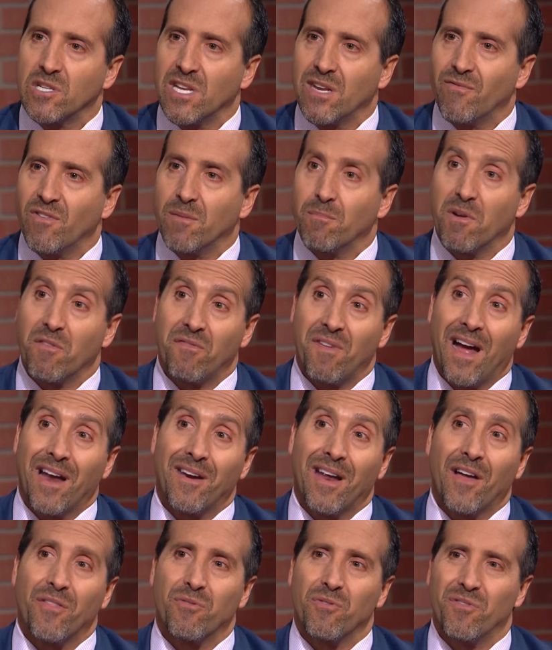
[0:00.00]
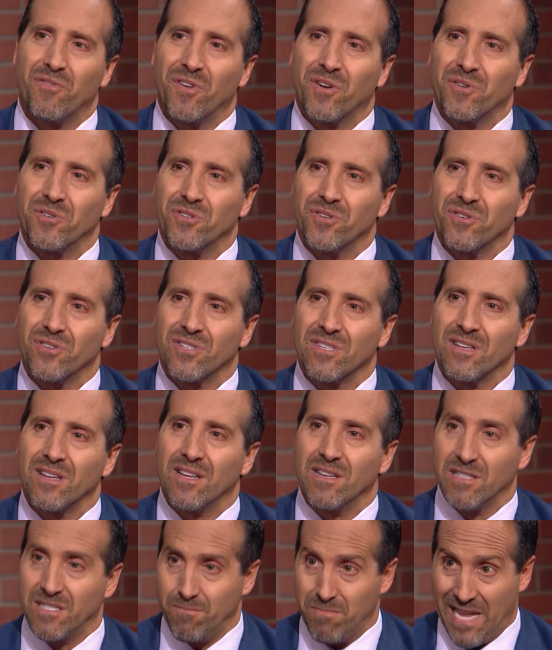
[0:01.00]
leaving, but found out through the villagers.
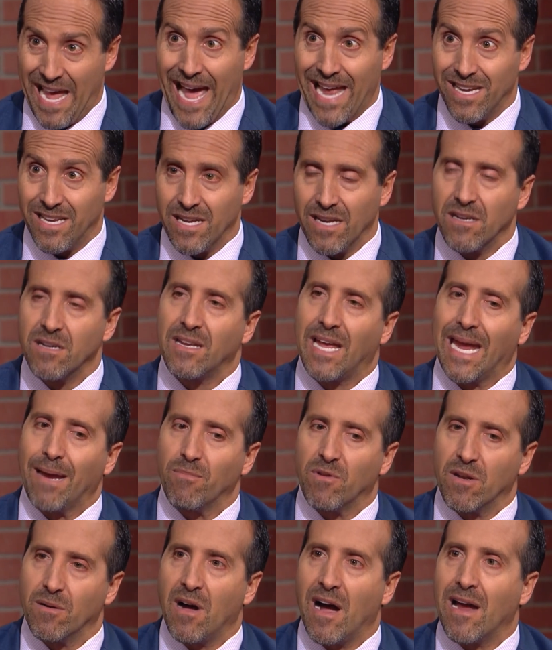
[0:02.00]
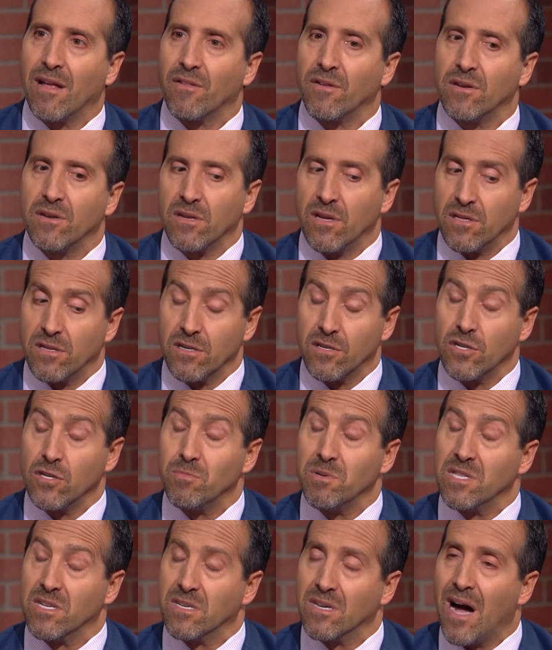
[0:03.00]
His dad did, came to the island,
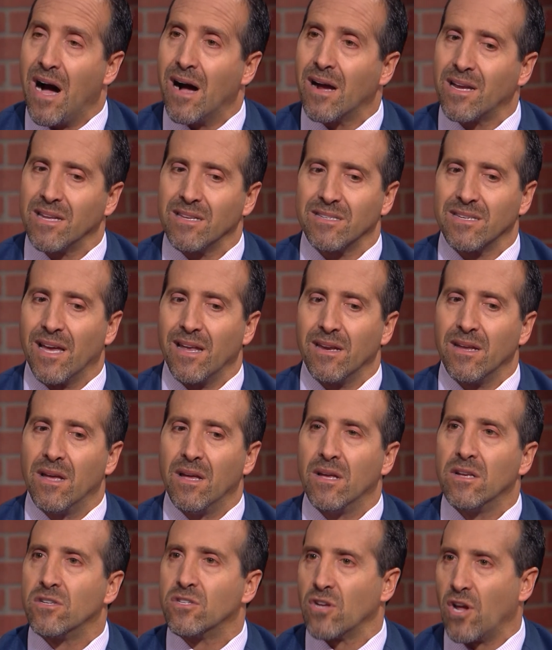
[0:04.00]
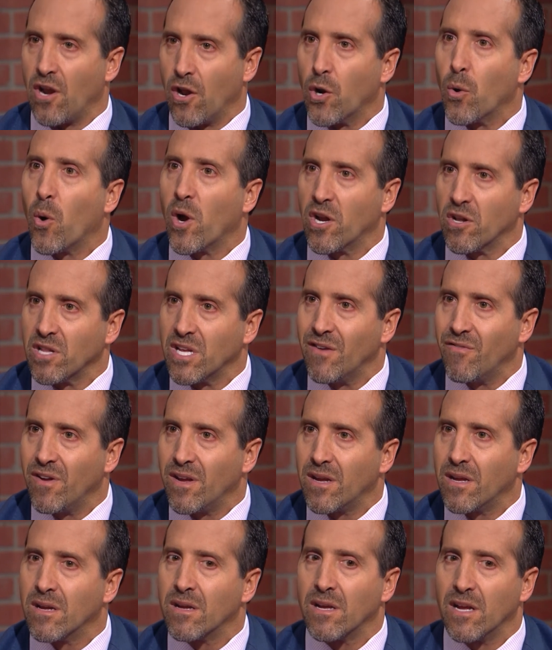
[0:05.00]
the dock, and said, son, I know why you're
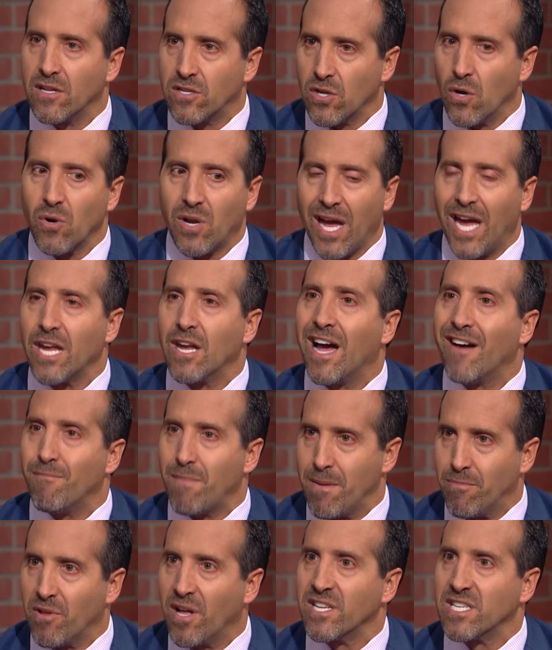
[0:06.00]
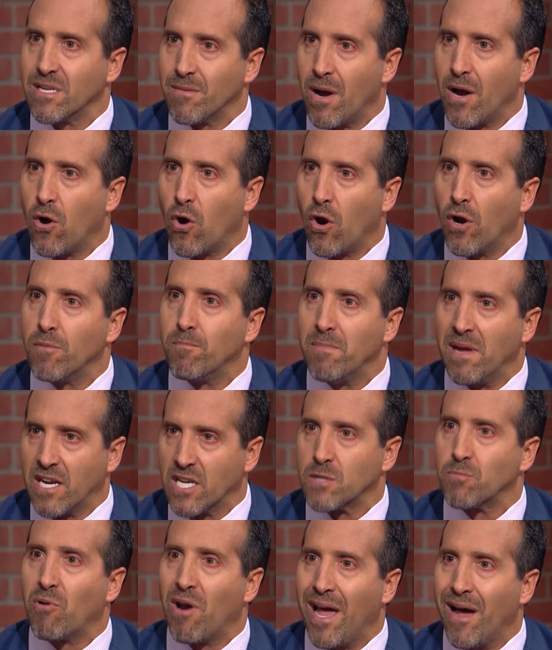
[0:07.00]
leaving. It's okay, you have my blessing in my heart, make
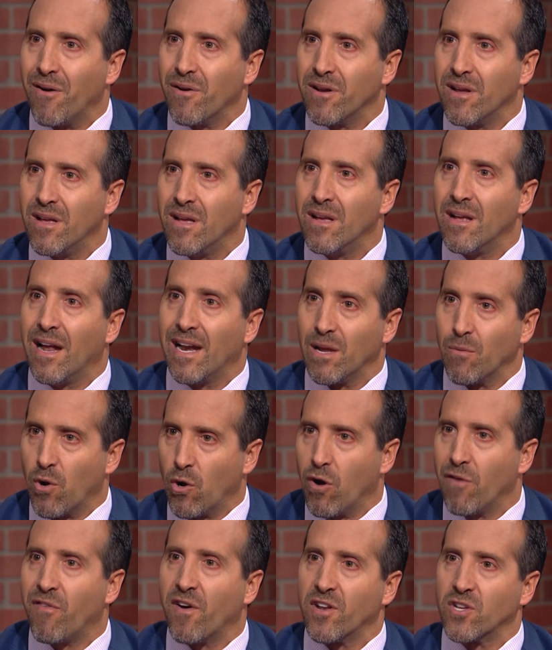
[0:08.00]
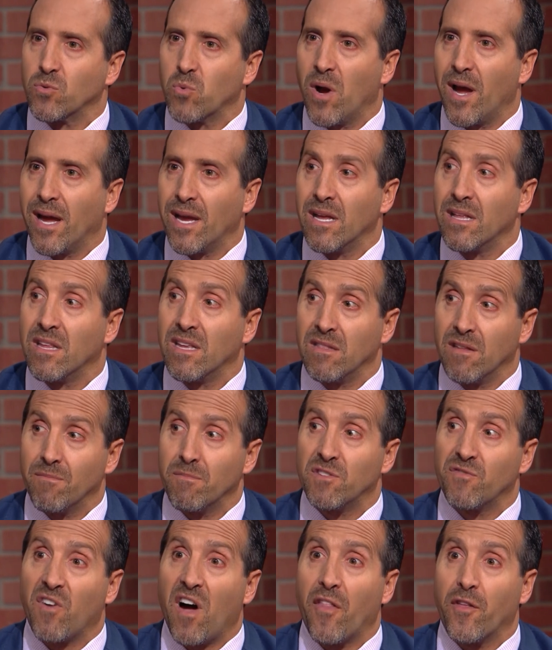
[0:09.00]
us proud. And he went off on his way.
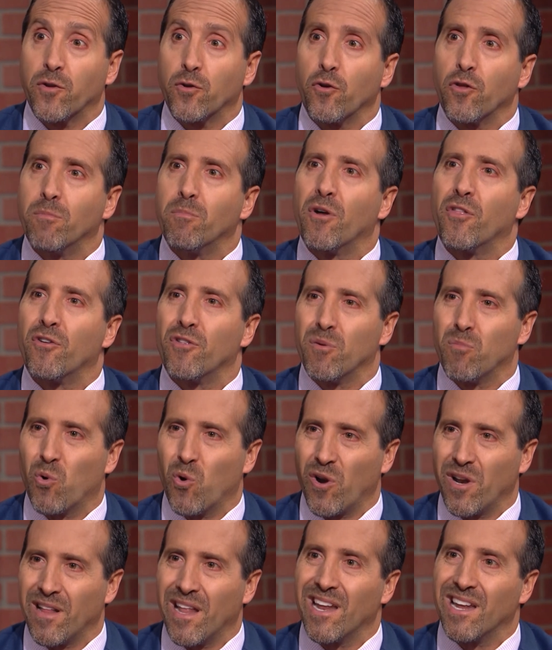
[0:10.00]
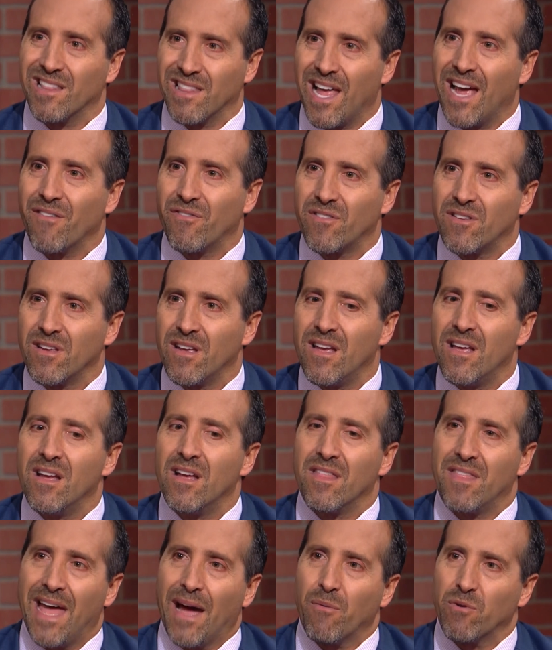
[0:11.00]
His father told the mother in the morning that he had left.
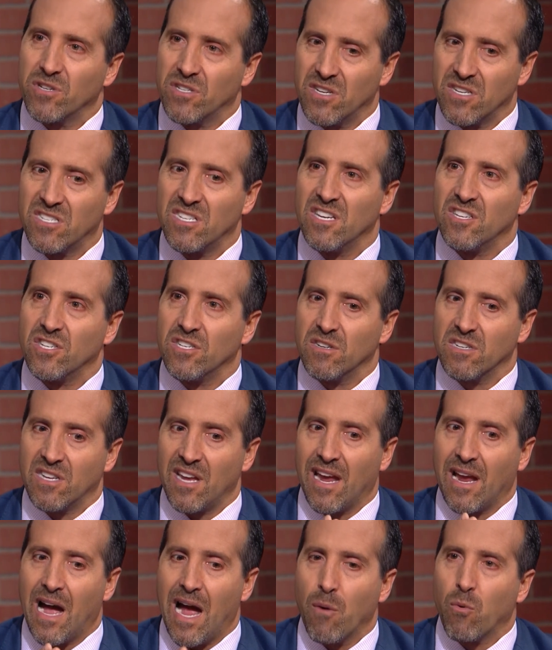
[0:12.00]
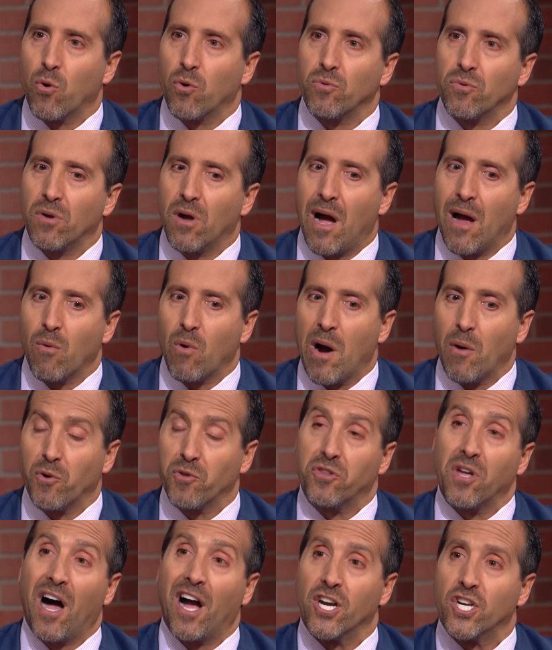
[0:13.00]
That was the decision to say, I
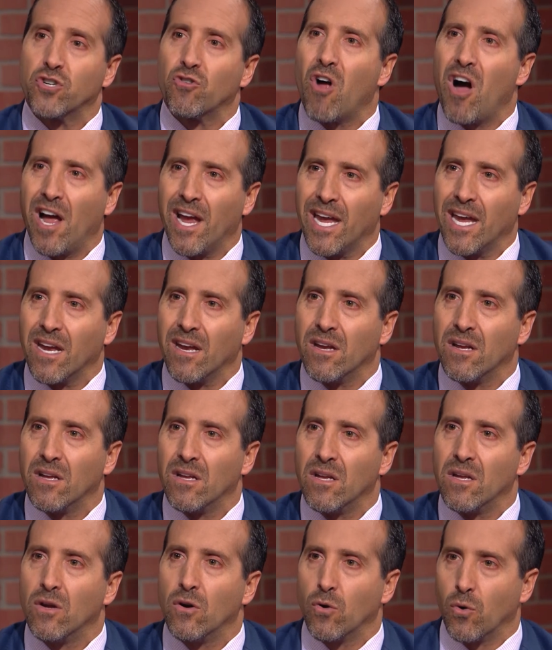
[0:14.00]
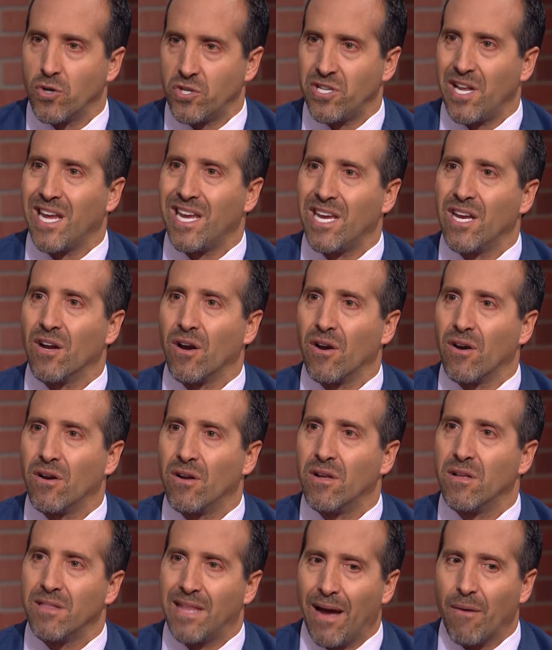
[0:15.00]
will die trying or stay here.
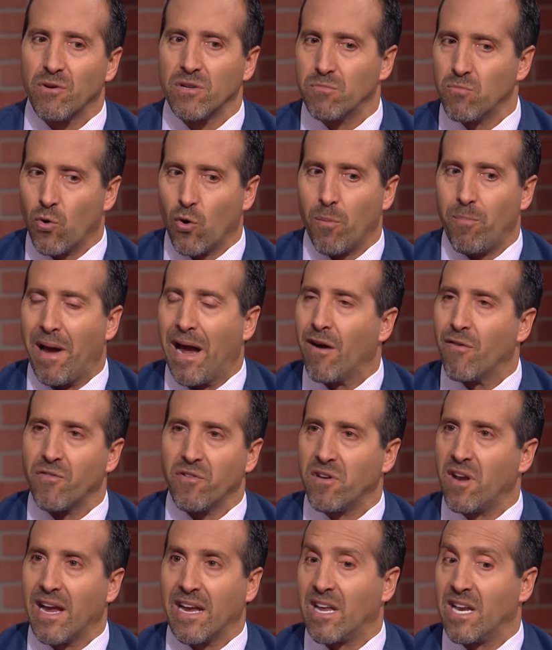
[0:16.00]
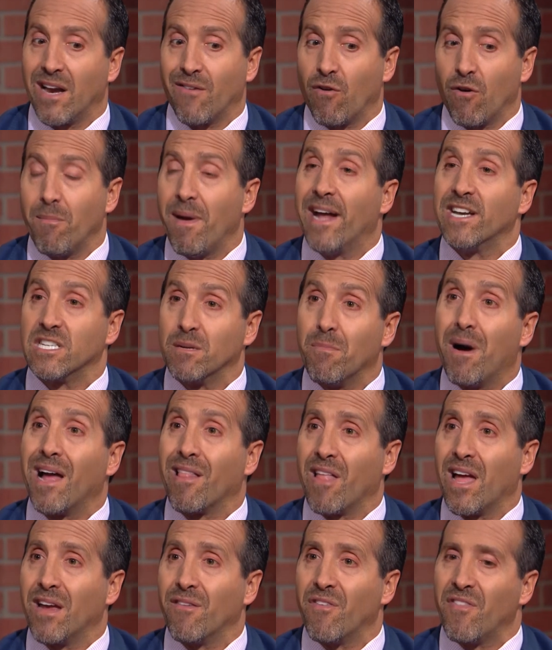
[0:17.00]
That was more powerful than I could ever imagine in my
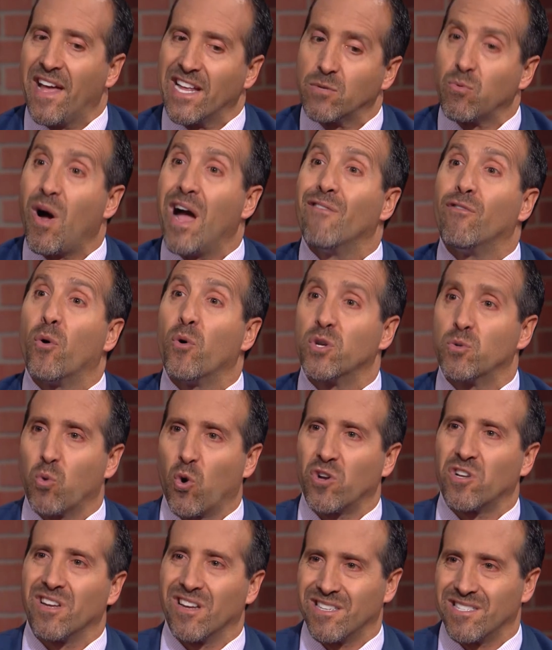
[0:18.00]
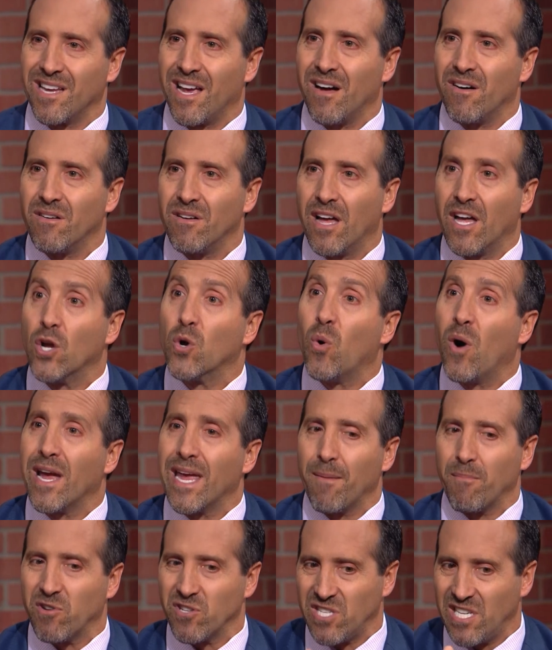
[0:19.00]
life, and that's why I've always worked to excel at who I
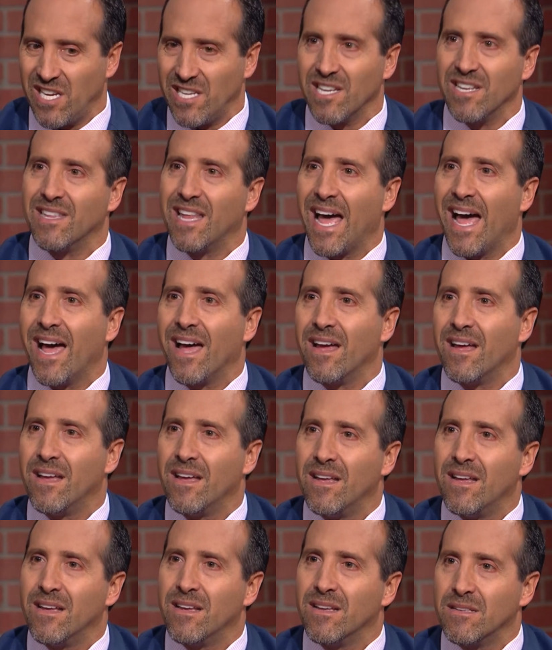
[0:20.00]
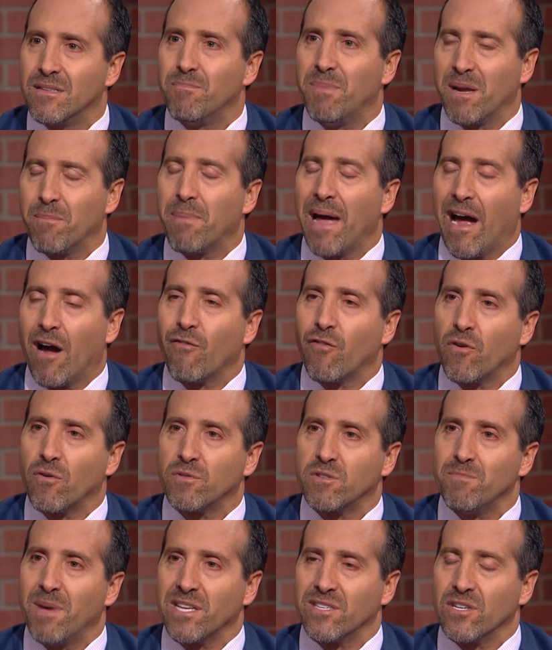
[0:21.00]
am, because he did that. It's a big, powerful
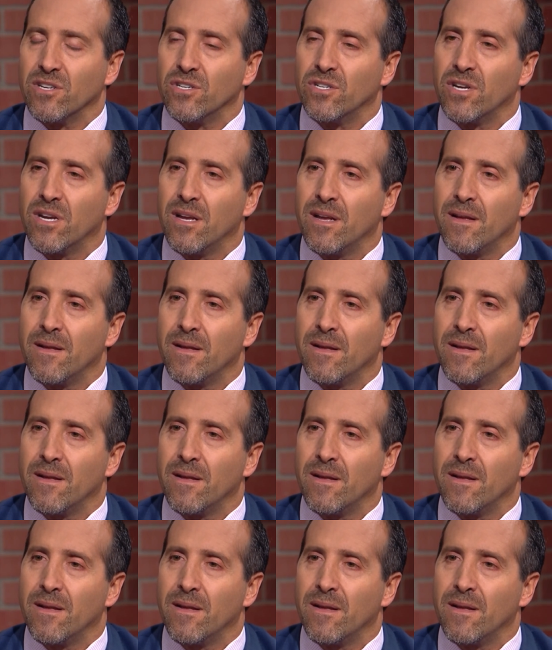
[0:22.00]
message.